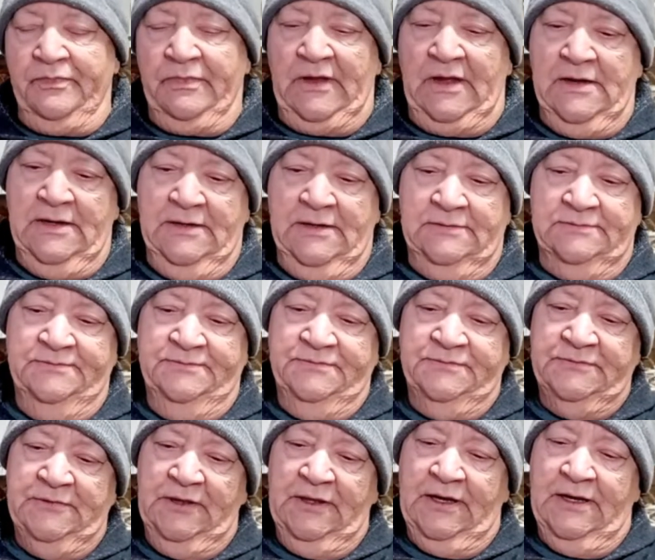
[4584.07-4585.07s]
um,
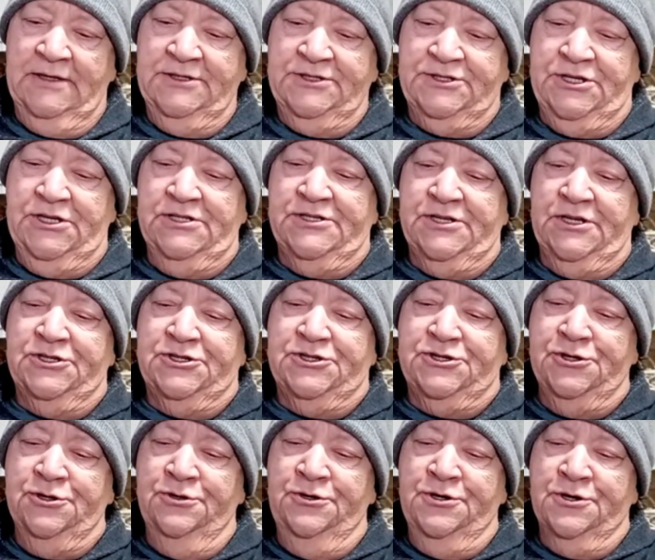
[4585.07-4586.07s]
she's a
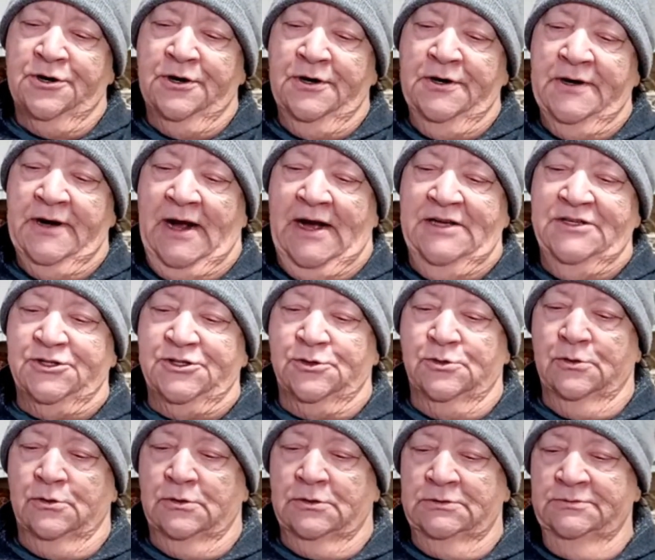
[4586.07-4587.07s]
junior in high
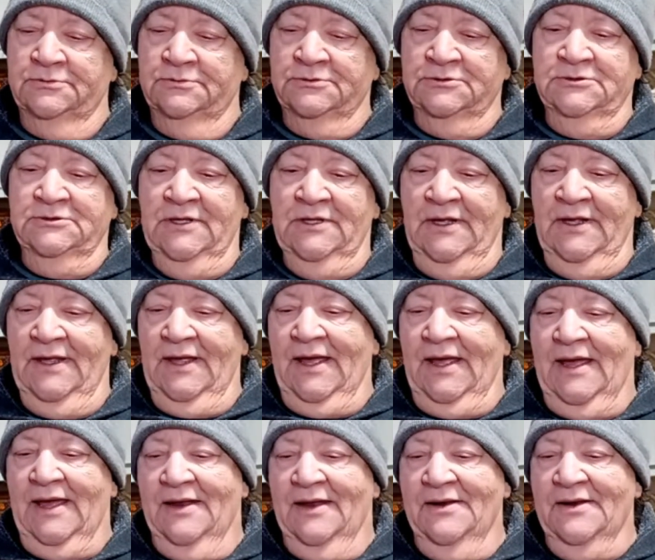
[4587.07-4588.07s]
school
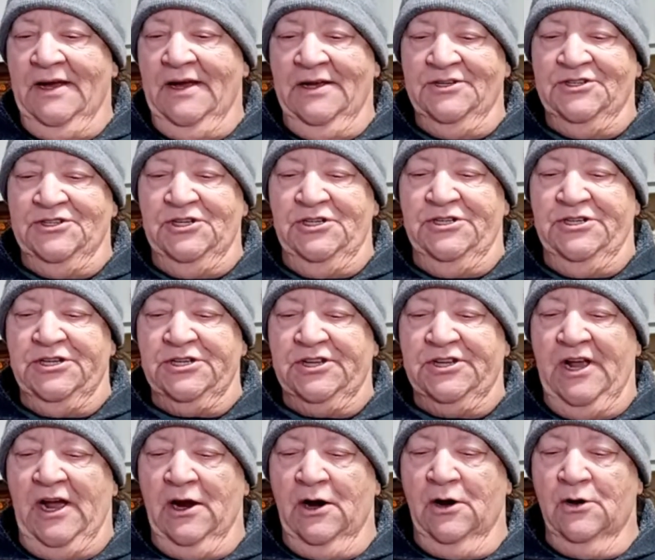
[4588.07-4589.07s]
and uh, she just
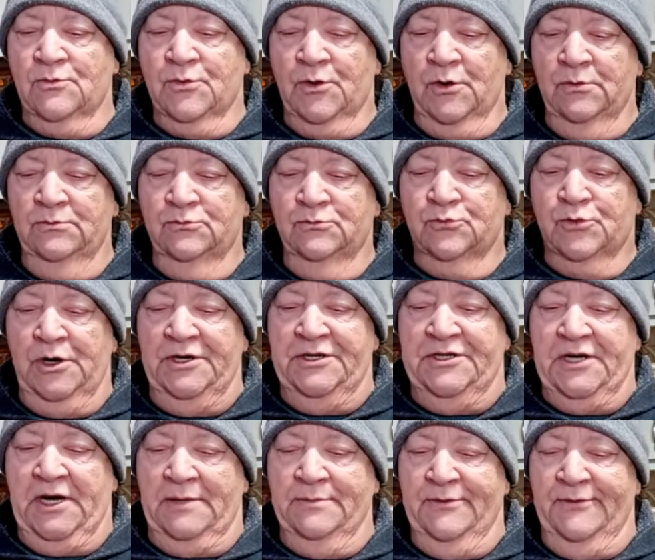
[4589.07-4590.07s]
got her room
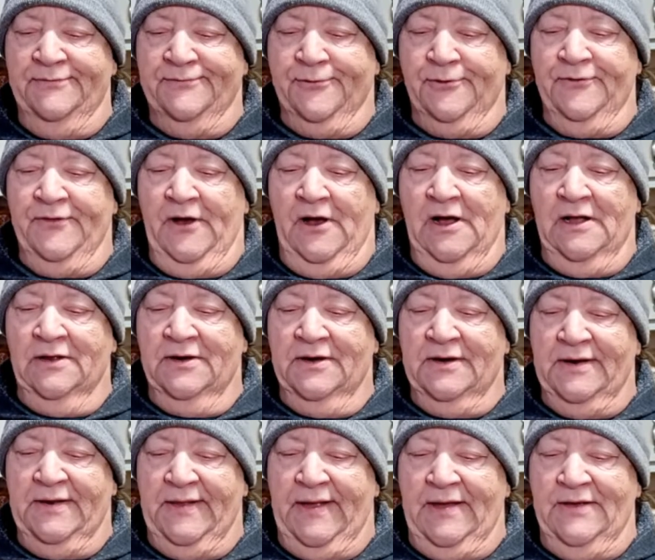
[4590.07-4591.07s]
redone before the
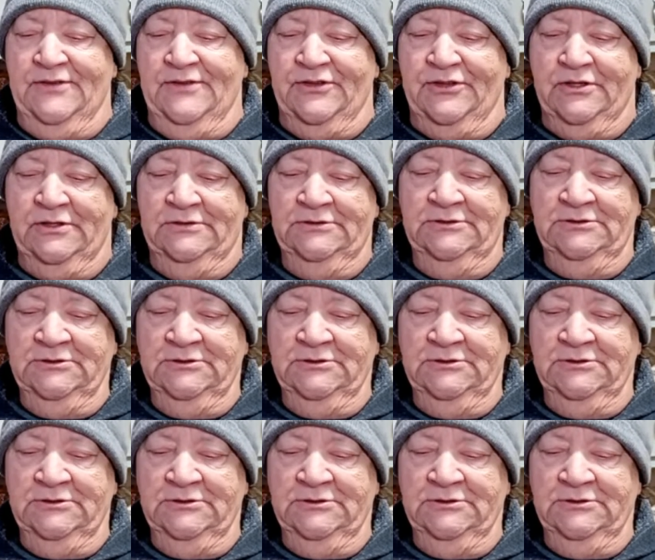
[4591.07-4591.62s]
holidays.